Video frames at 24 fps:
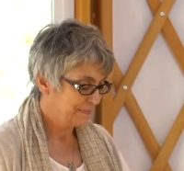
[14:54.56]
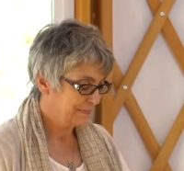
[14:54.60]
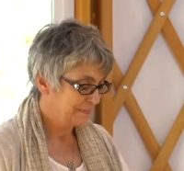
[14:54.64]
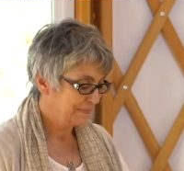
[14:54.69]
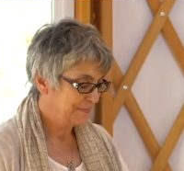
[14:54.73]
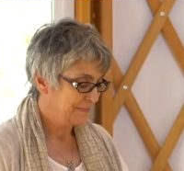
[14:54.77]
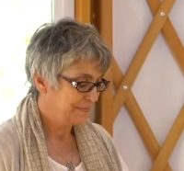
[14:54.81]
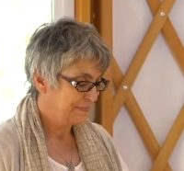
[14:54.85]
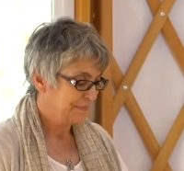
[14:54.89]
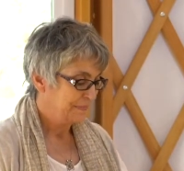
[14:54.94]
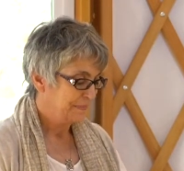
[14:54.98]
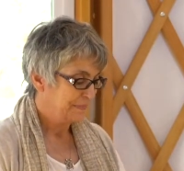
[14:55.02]

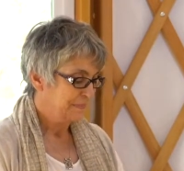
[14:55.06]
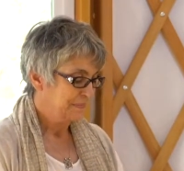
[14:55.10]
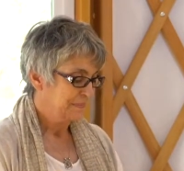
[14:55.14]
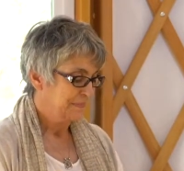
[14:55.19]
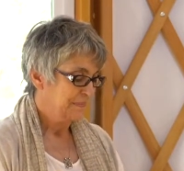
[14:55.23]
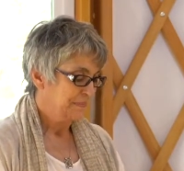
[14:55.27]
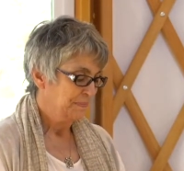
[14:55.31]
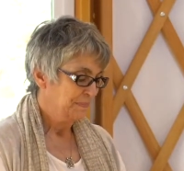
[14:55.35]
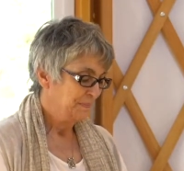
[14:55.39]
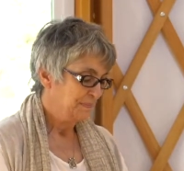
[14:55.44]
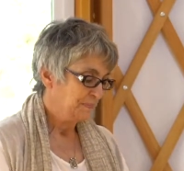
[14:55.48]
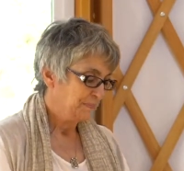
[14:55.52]

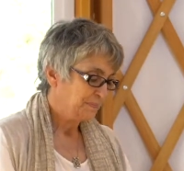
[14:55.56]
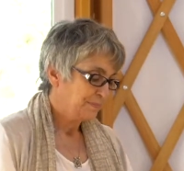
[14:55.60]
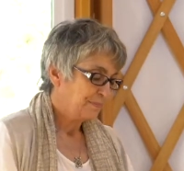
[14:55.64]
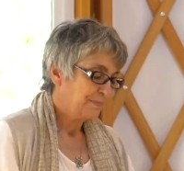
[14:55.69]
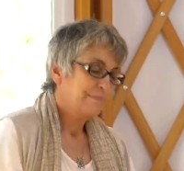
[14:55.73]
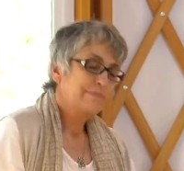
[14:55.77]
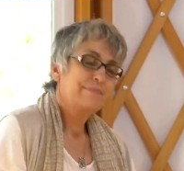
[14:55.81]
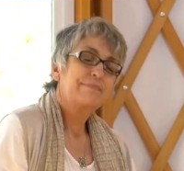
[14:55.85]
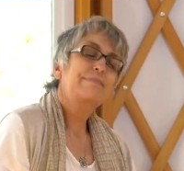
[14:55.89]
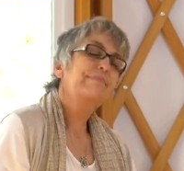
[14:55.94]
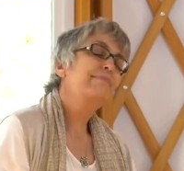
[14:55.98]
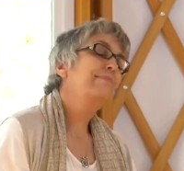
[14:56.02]

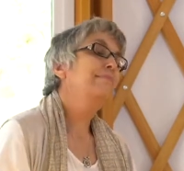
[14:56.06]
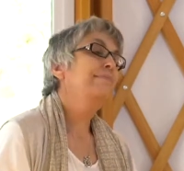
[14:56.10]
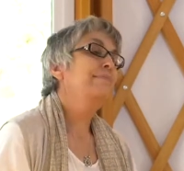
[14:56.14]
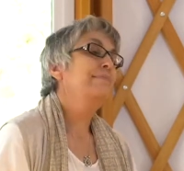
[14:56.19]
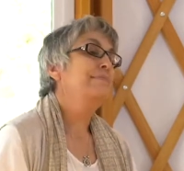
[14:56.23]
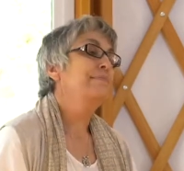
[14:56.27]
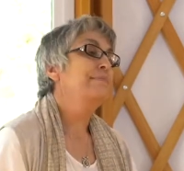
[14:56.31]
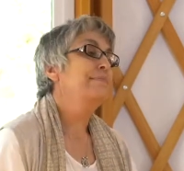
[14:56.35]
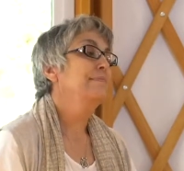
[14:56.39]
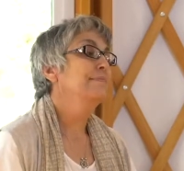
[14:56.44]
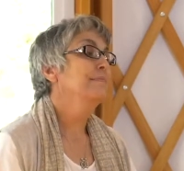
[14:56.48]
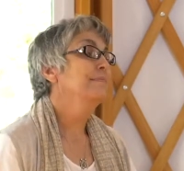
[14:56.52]

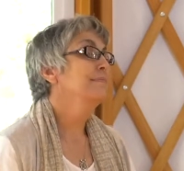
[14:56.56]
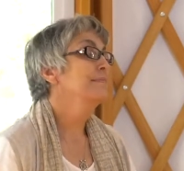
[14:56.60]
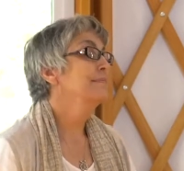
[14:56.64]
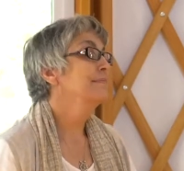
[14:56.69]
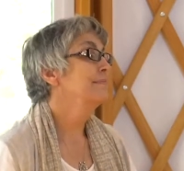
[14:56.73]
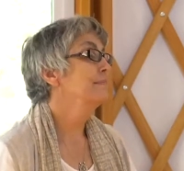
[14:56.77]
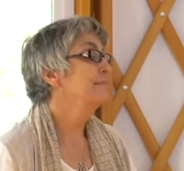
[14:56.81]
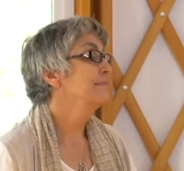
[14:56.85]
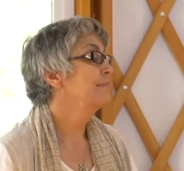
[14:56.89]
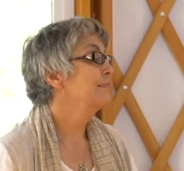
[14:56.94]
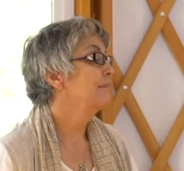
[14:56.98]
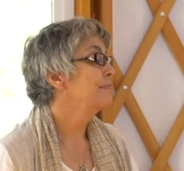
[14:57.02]

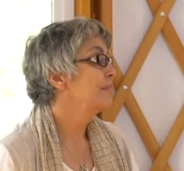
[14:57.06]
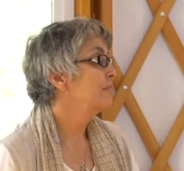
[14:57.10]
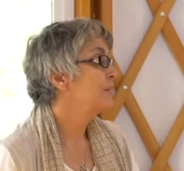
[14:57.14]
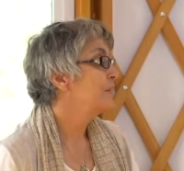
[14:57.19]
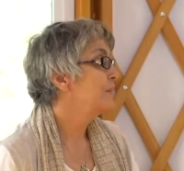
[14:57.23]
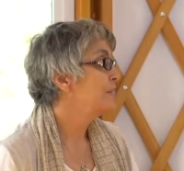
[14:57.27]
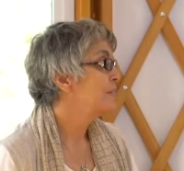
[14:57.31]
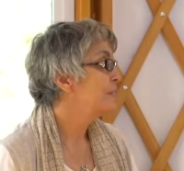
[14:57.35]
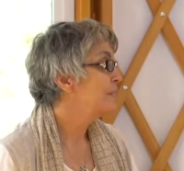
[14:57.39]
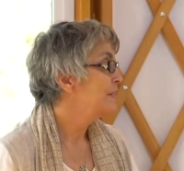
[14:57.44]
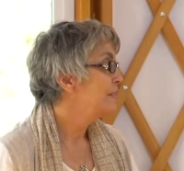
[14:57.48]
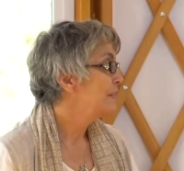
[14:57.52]

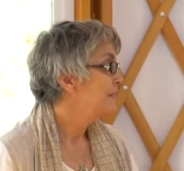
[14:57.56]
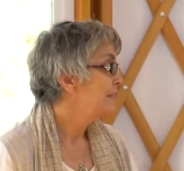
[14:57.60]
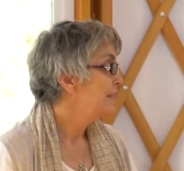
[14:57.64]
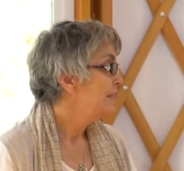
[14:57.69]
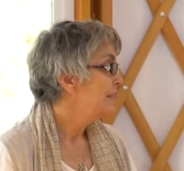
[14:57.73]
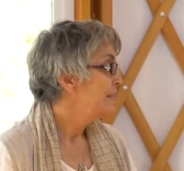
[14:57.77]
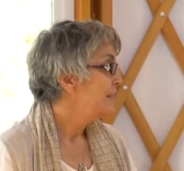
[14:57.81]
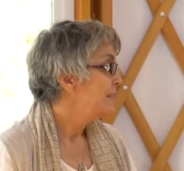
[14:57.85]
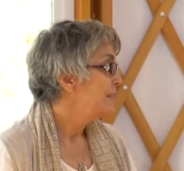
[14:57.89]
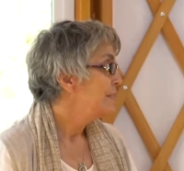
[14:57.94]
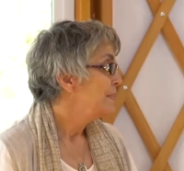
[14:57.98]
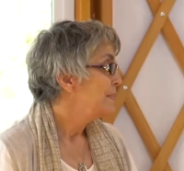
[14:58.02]

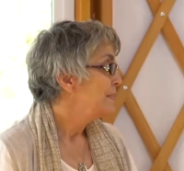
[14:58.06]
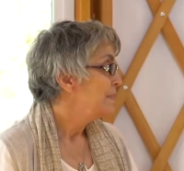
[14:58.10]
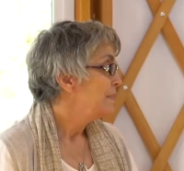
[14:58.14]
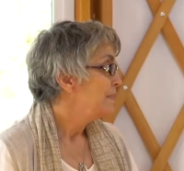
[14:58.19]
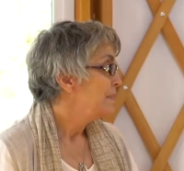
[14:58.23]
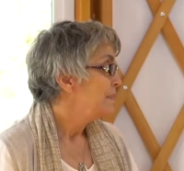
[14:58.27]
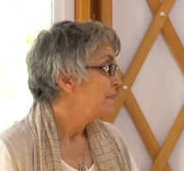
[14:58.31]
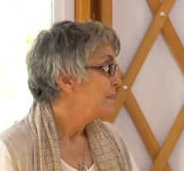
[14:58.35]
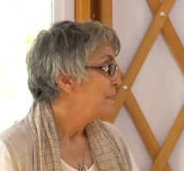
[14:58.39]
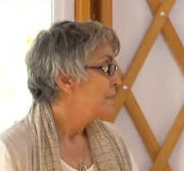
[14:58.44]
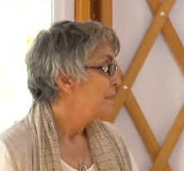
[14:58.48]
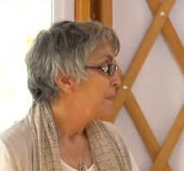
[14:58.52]

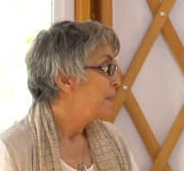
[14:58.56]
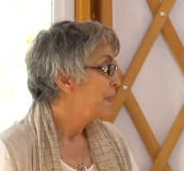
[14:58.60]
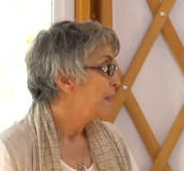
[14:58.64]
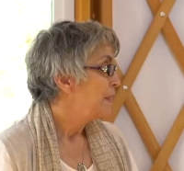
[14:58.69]
[no speech]